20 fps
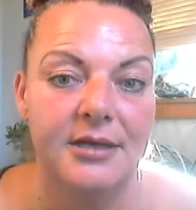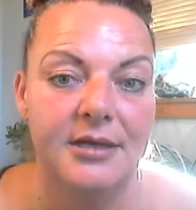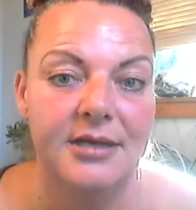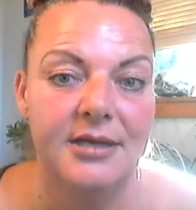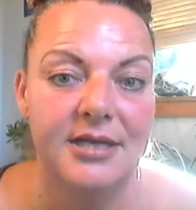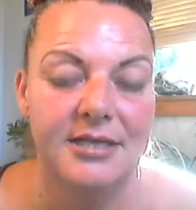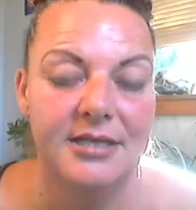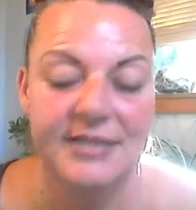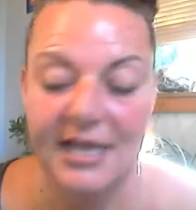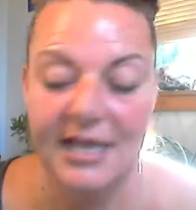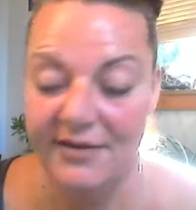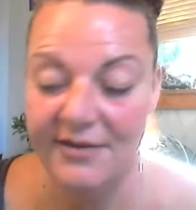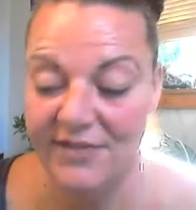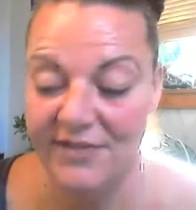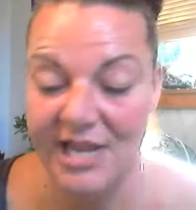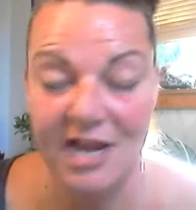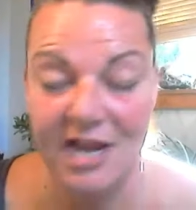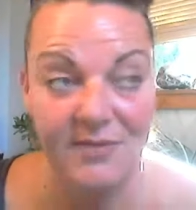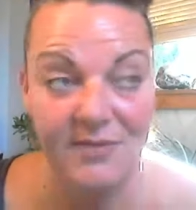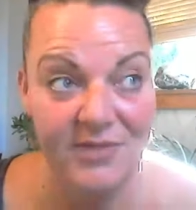Because out of
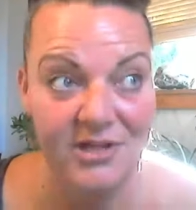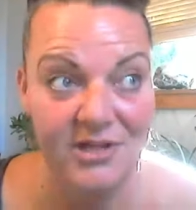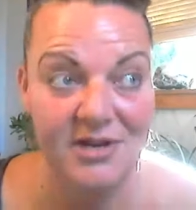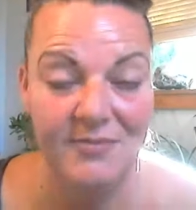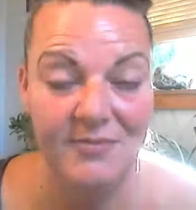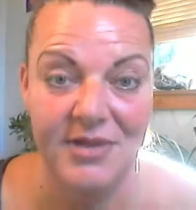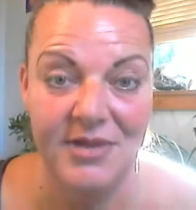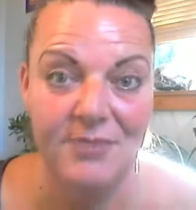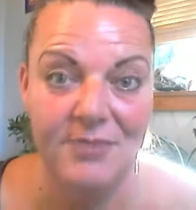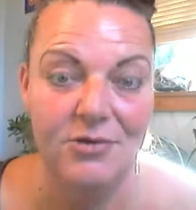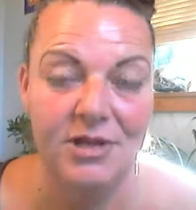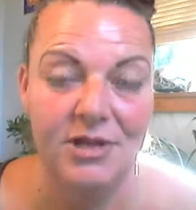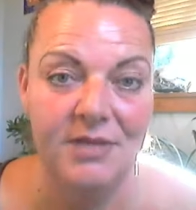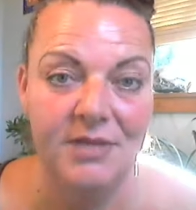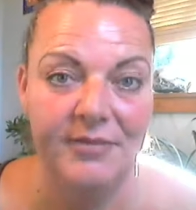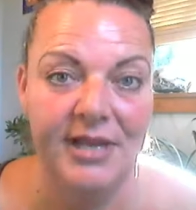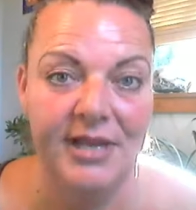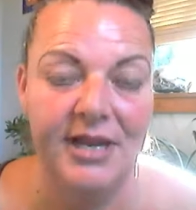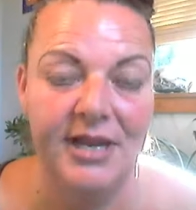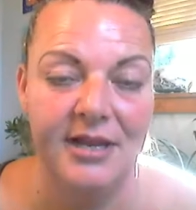the 8 billion people on
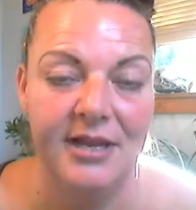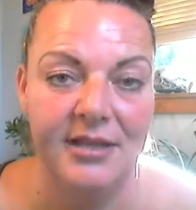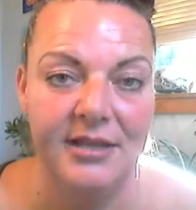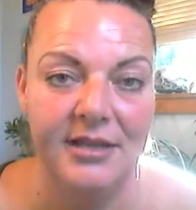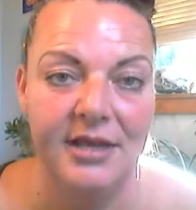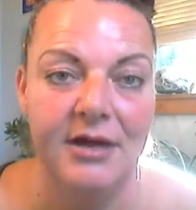the planet,